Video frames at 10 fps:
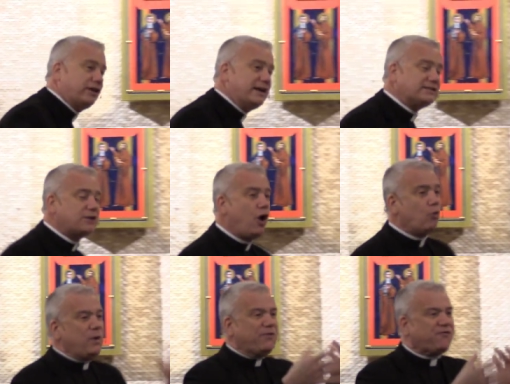this
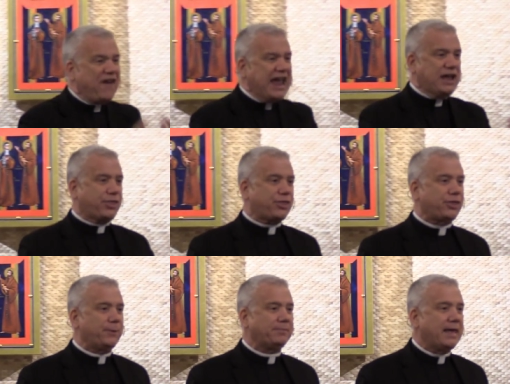with
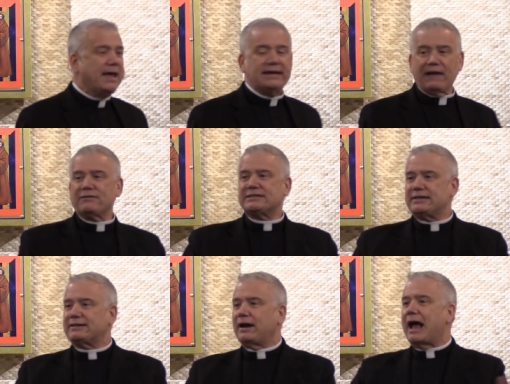faith. You ever
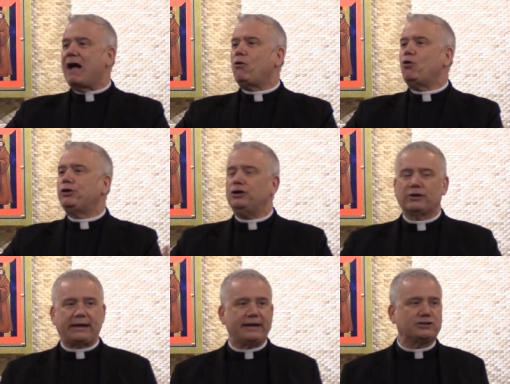sit there? How old are
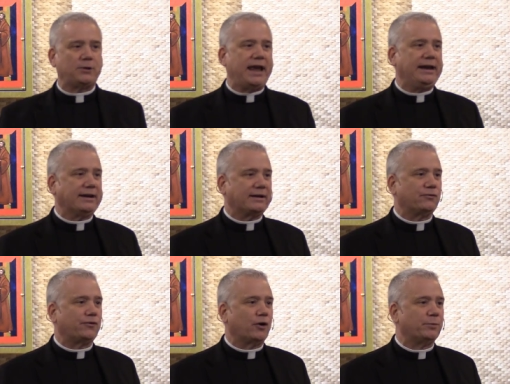your kids when they get
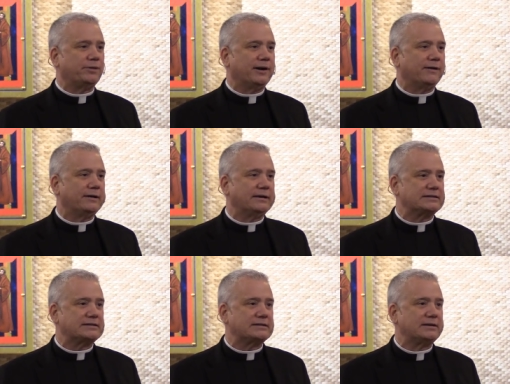confirmed here in
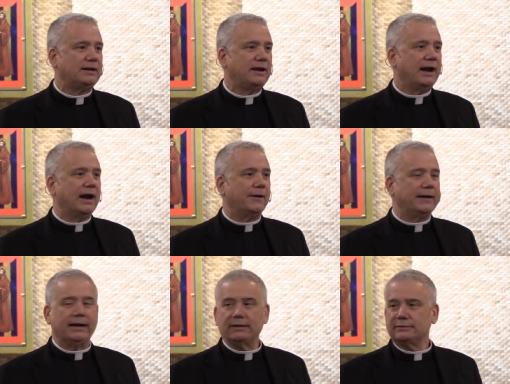this
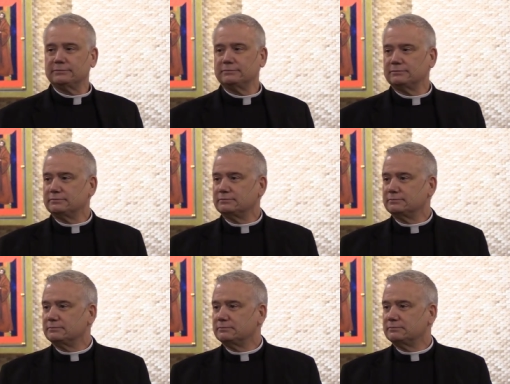area?
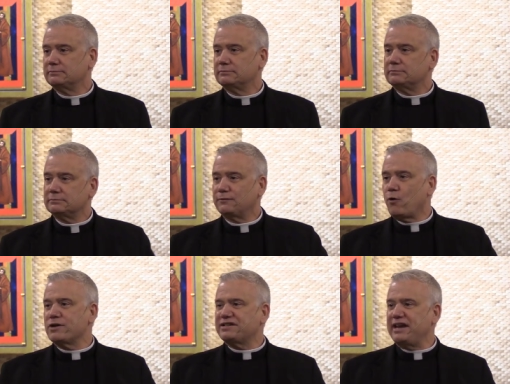
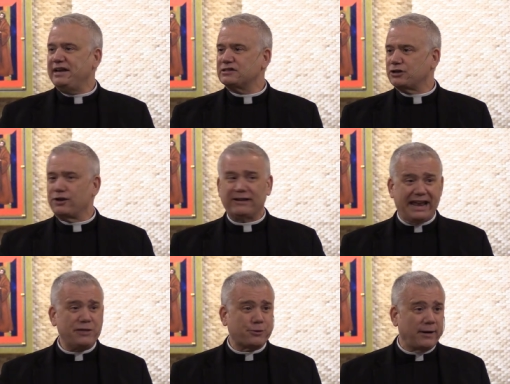14, so they're in
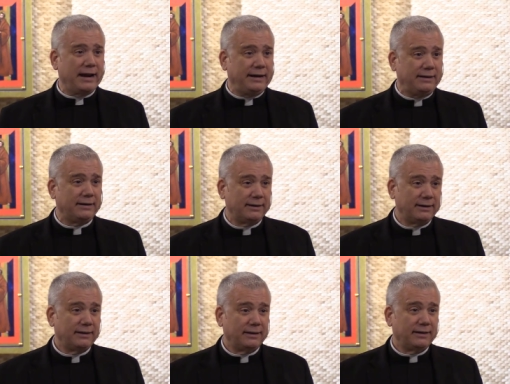eighth grade?
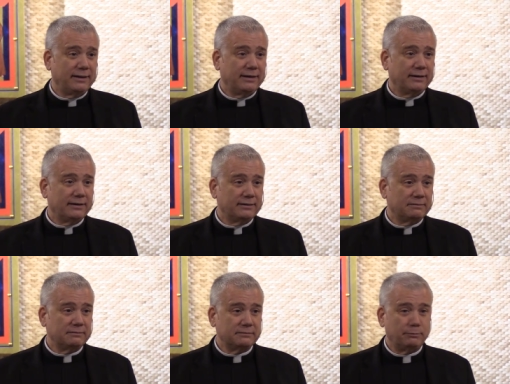
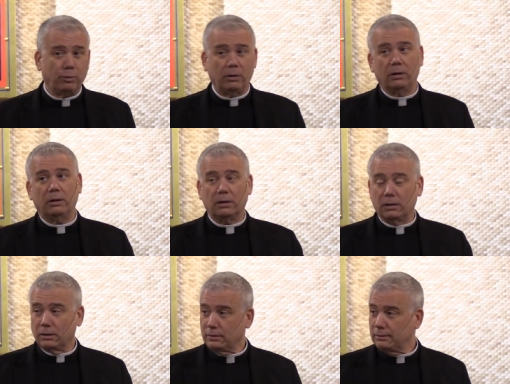Boo.